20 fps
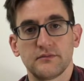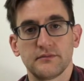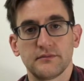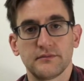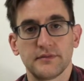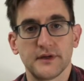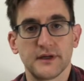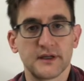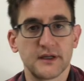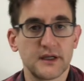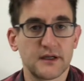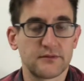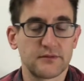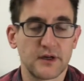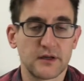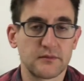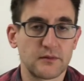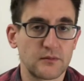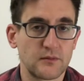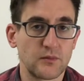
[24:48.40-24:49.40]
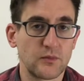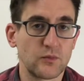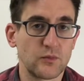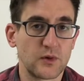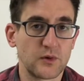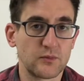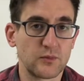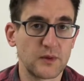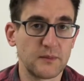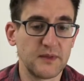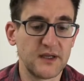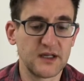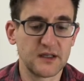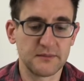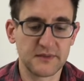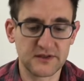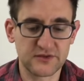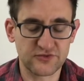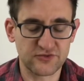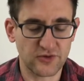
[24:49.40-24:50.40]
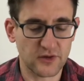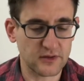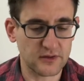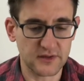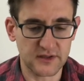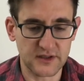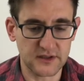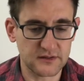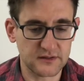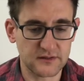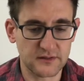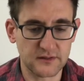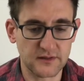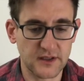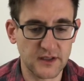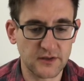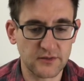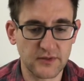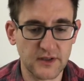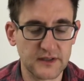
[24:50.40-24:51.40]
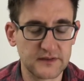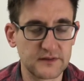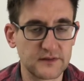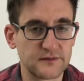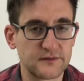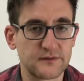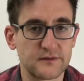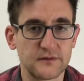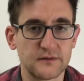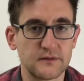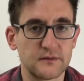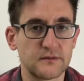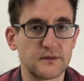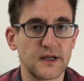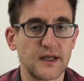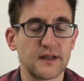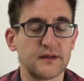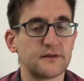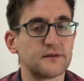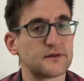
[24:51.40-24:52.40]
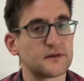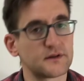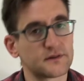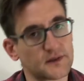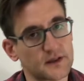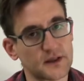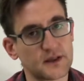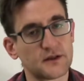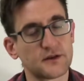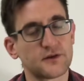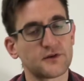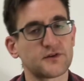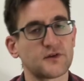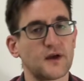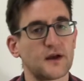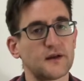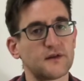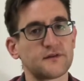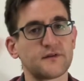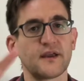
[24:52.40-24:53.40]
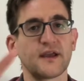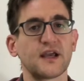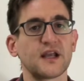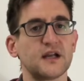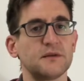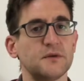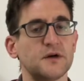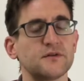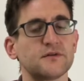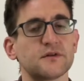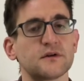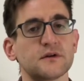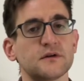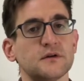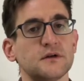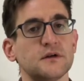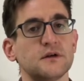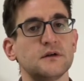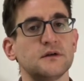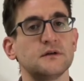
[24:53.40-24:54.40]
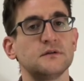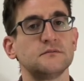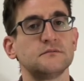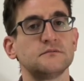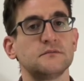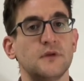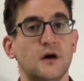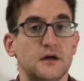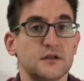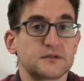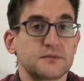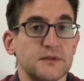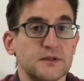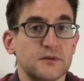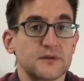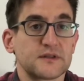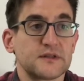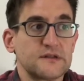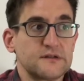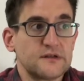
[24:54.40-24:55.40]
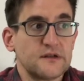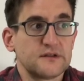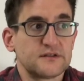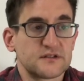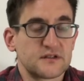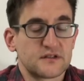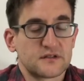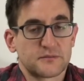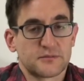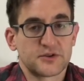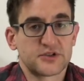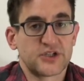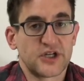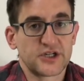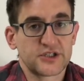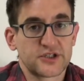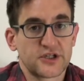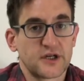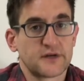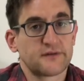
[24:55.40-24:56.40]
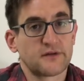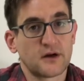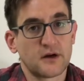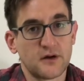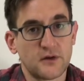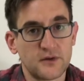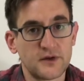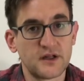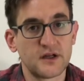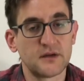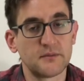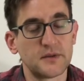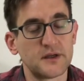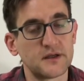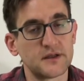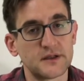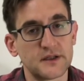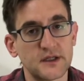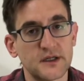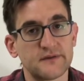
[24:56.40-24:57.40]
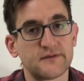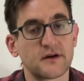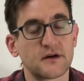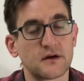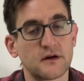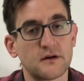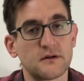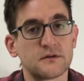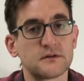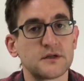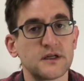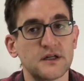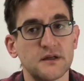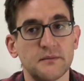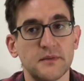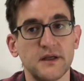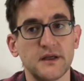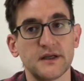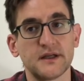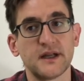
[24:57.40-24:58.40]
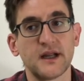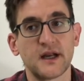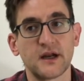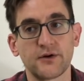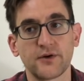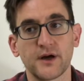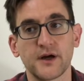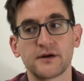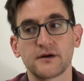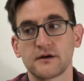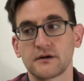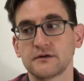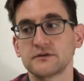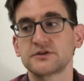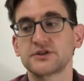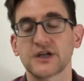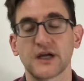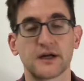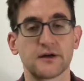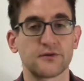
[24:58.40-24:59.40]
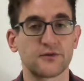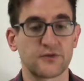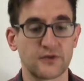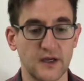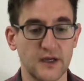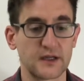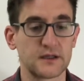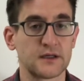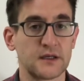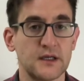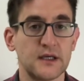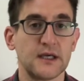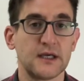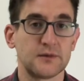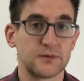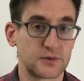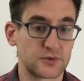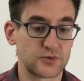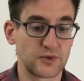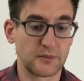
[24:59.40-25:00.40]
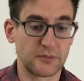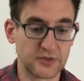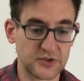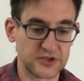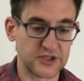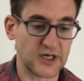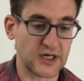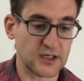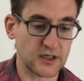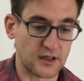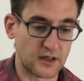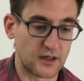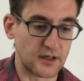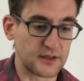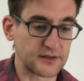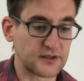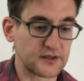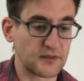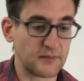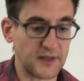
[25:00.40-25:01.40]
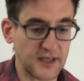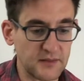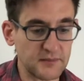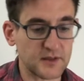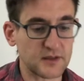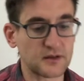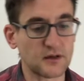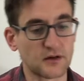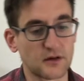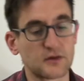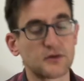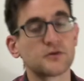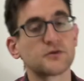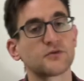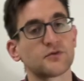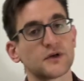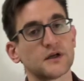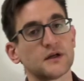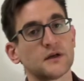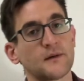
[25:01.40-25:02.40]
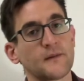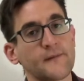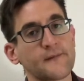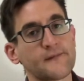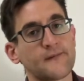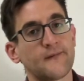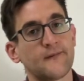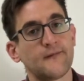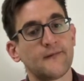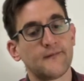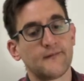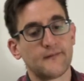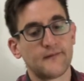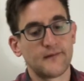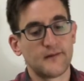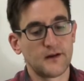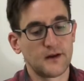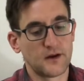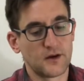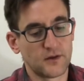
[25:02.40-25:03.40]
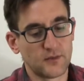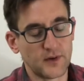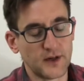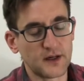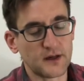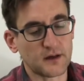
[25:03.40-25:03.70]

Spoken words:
But again, right, when we meet him, he's struggling to integrate these two, and the killer side is taking him over. Ultimately, what this is a projection of our own inability to integrate our own shadow side, which we project onto Bateman, our own greed, right?